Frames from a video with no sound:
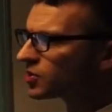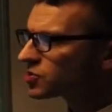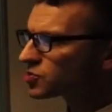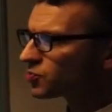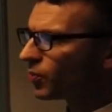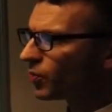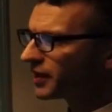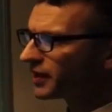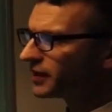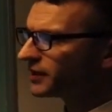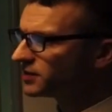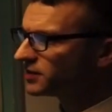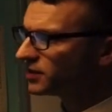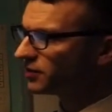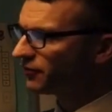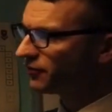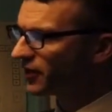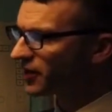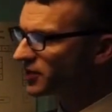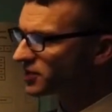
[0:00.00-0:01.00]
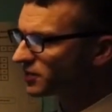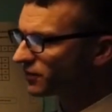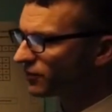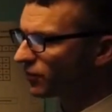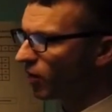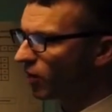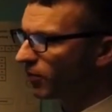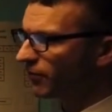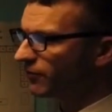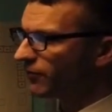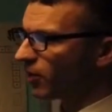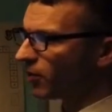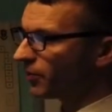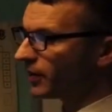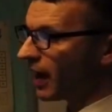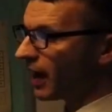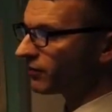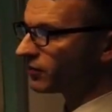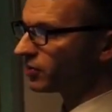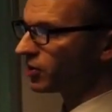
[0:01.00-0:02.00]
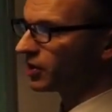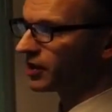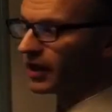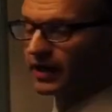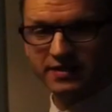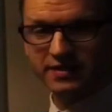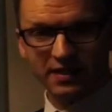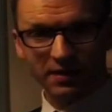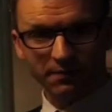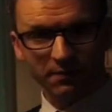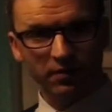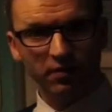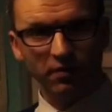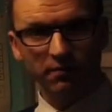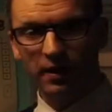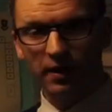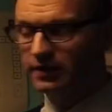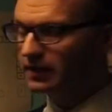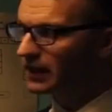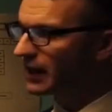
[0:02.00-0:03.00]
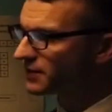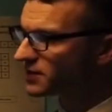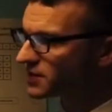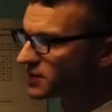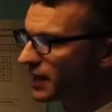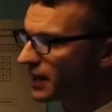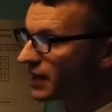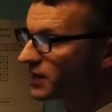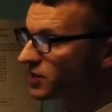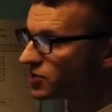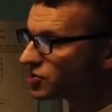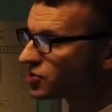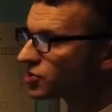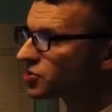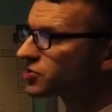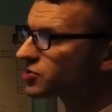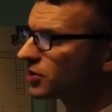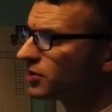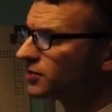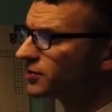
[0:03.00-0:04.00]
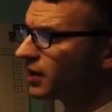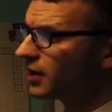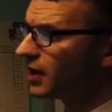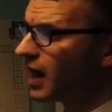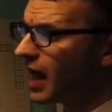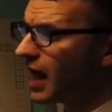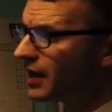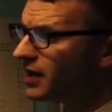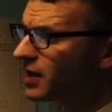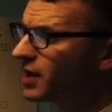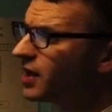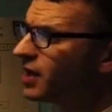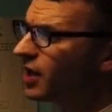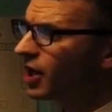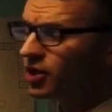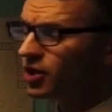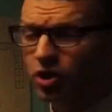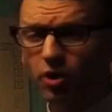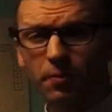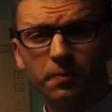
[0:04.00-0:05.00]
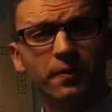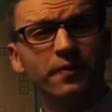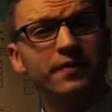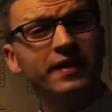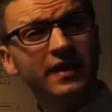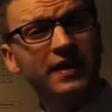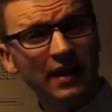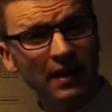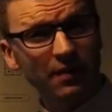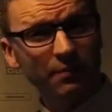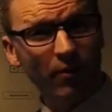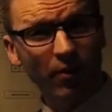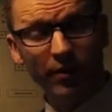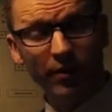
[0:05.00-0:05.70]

So what I'm going to do first of all, before we have a look at a typical model answer, is just underline a couple of the key